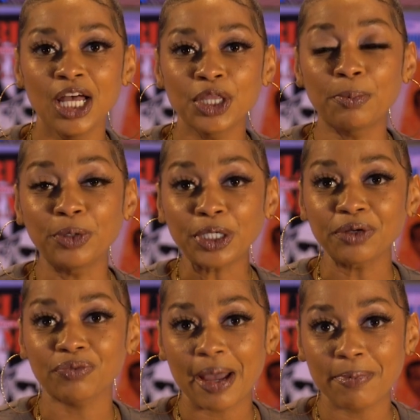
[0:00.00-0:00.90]
The
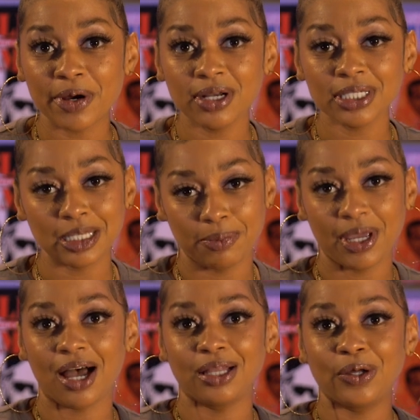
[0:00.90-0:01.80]
Brooklyn rapper, Sleepy
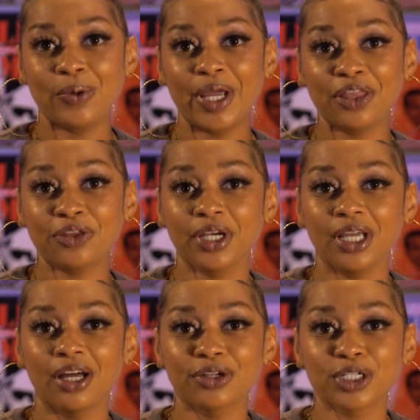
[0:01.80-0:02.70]
Hallow, and
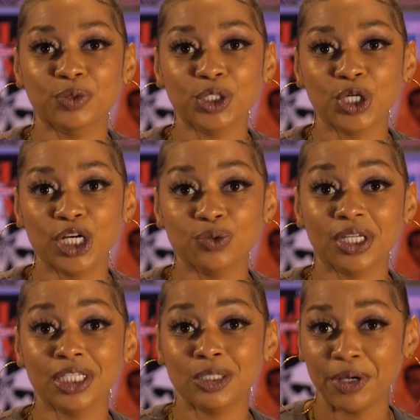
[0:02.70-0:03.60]
30 others were charged
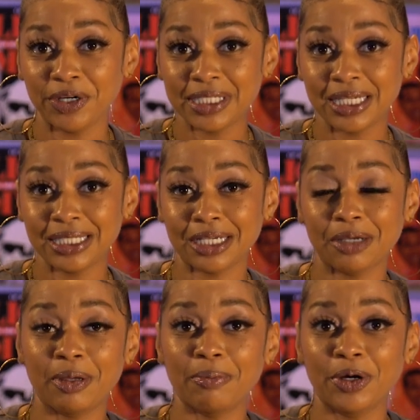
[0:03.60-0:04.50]
with conspiracy to
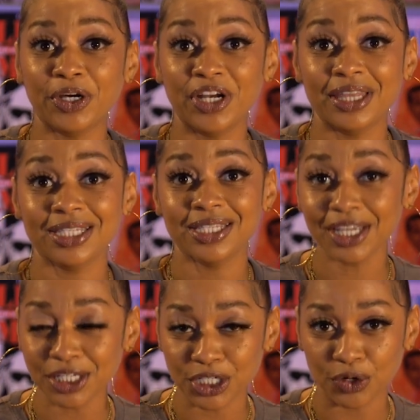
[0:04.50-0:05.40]
commit murder in the
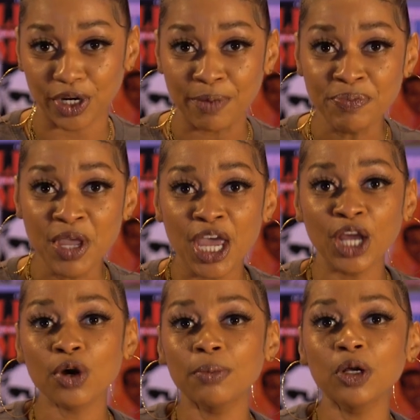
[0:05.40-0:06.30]
second degree
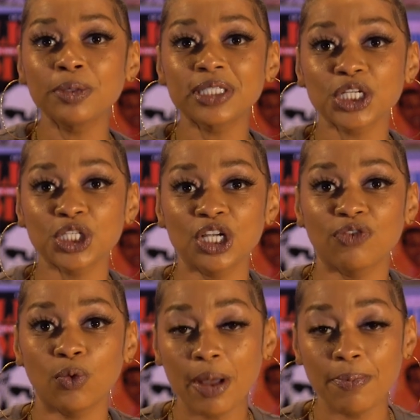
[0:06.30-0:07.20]
and criminal possession
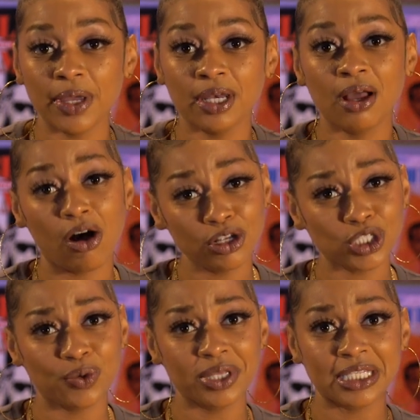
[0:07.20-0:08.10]
of a weapon
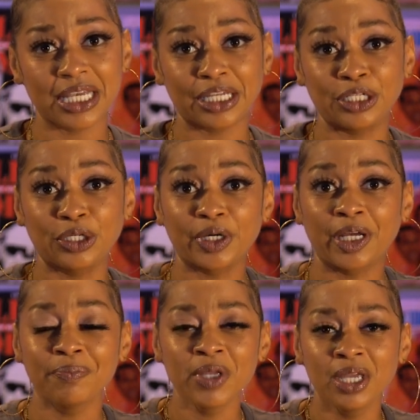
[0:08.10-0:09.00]
also in the second
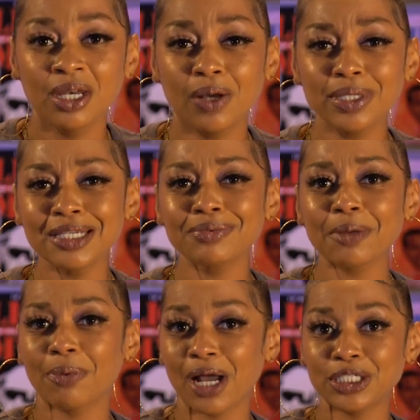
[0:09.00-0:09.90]
degree. Now it seems
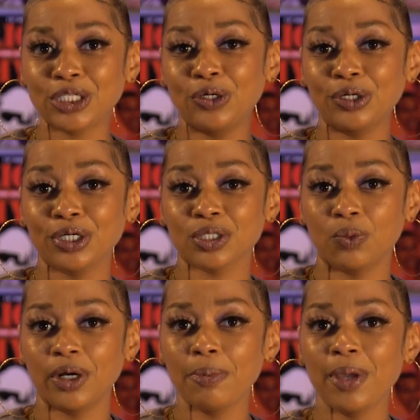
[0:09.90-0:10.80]
like prosecutors
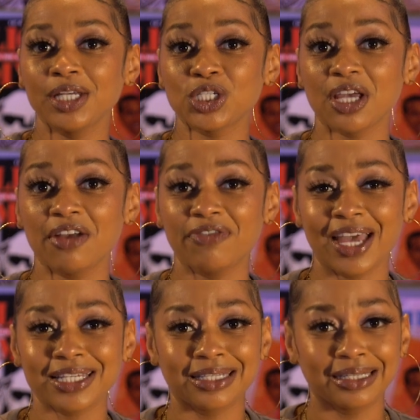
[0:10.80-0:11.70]
want to paint Sheff
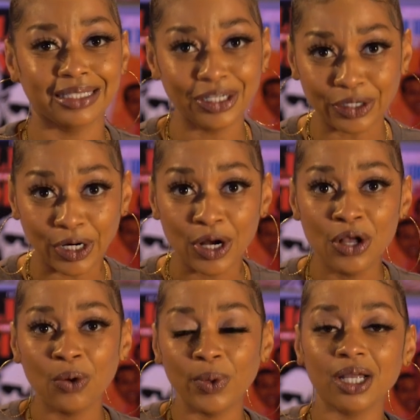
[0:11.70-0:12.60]
as the leader
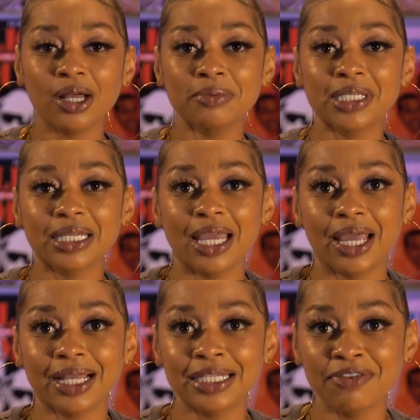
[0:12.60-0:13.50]
when it comes to gang
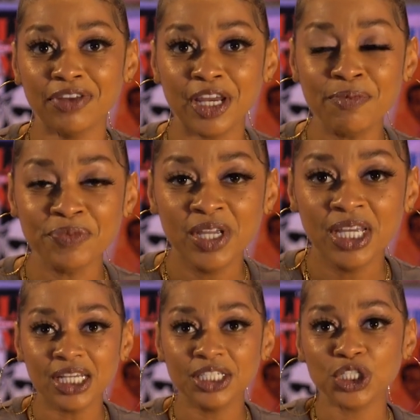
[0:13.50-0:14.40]
activity.
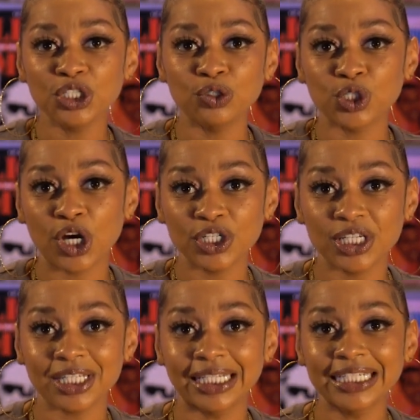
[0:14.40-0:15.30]
Additional
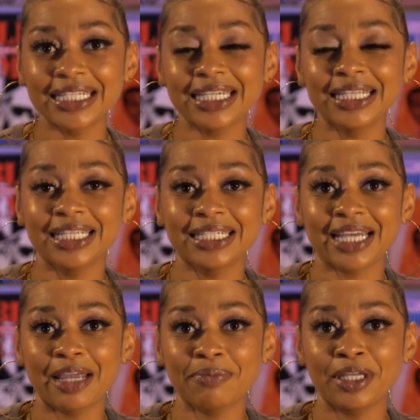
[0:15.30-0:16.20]
charges listed in the
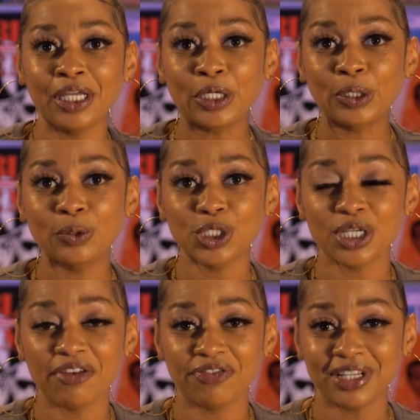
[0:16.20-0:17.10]
indictment include
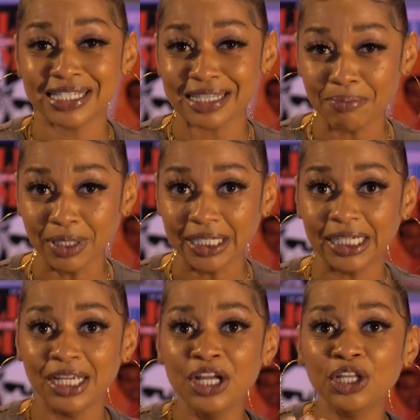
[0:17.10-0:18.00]
Sheff
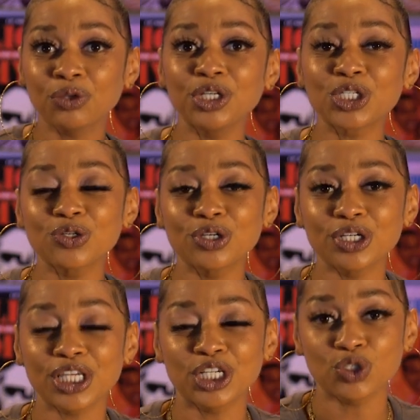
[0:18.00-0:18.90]
assembling three
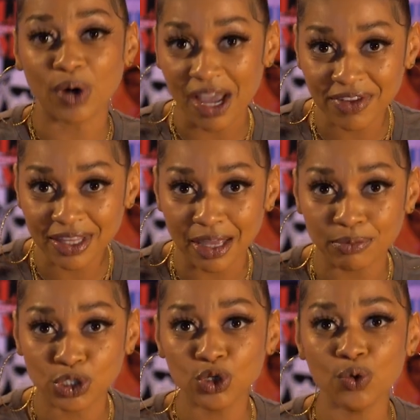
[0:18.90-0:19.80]
shooters and driving
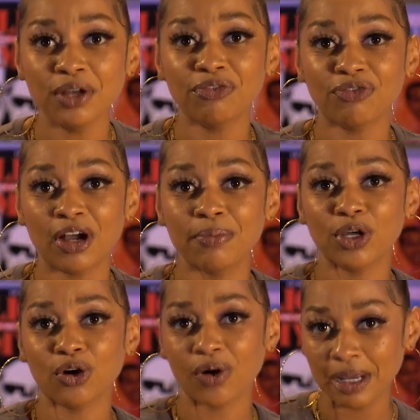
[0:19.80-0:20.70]
them to and from
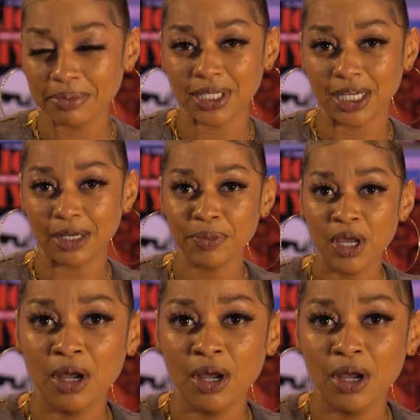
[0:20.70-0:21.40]
the crime scene.